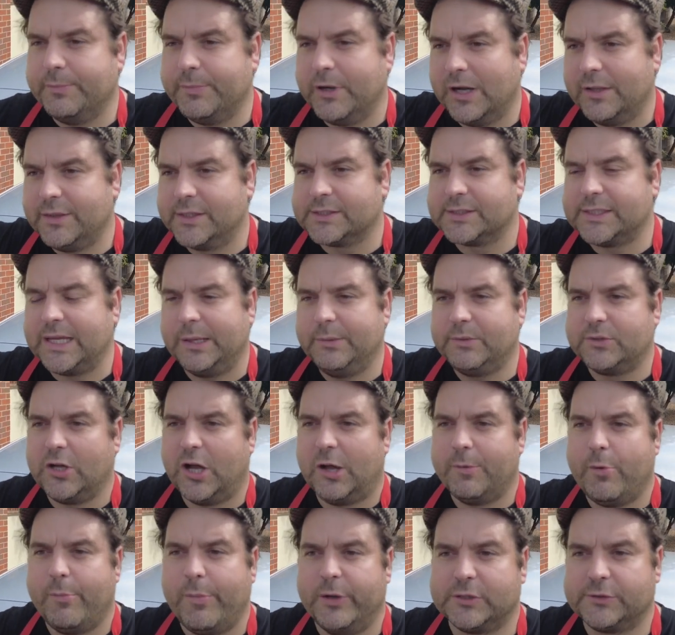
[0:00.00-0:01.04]
but at the same
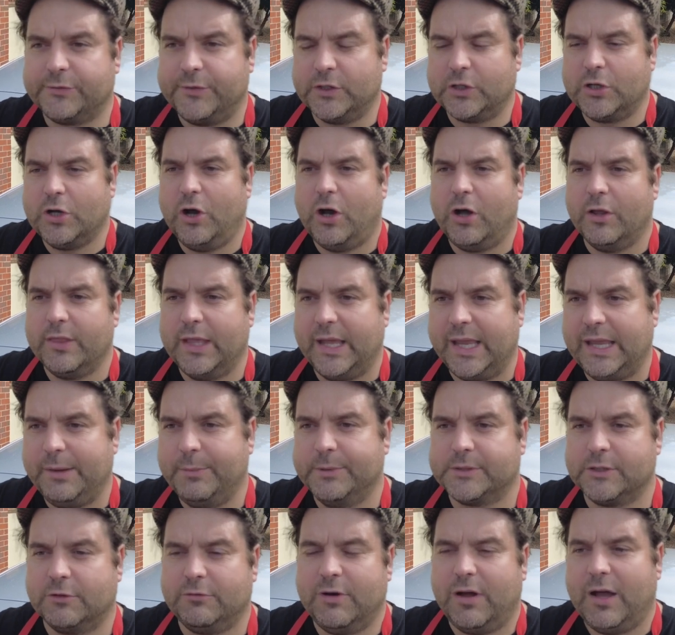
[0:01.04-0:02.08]
time almost forgot that he
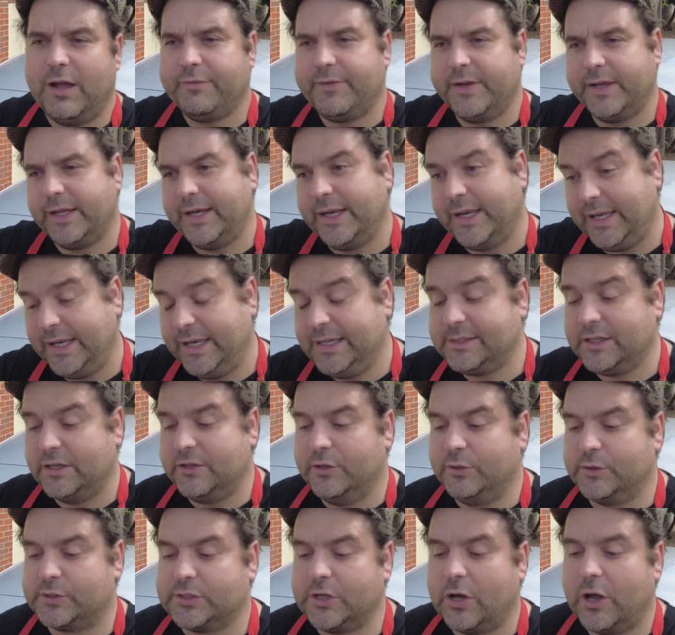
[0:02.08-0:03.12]
was arriving, and he is a
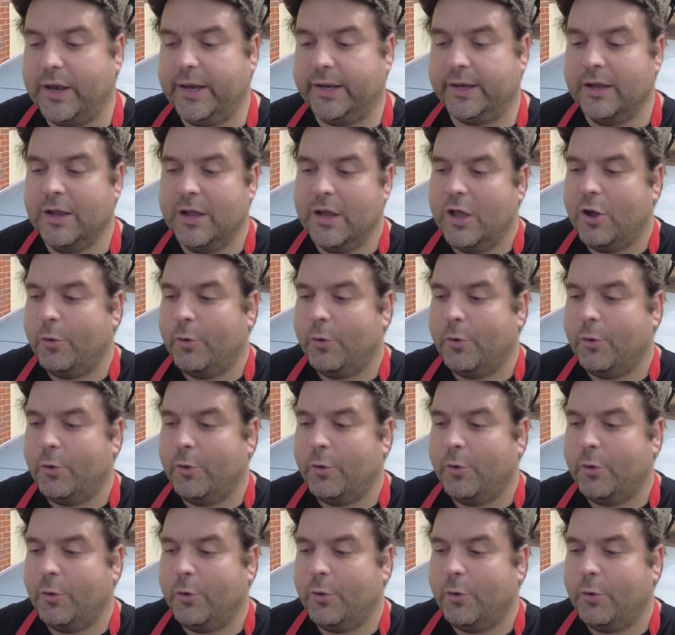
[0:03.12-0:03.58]
new signing.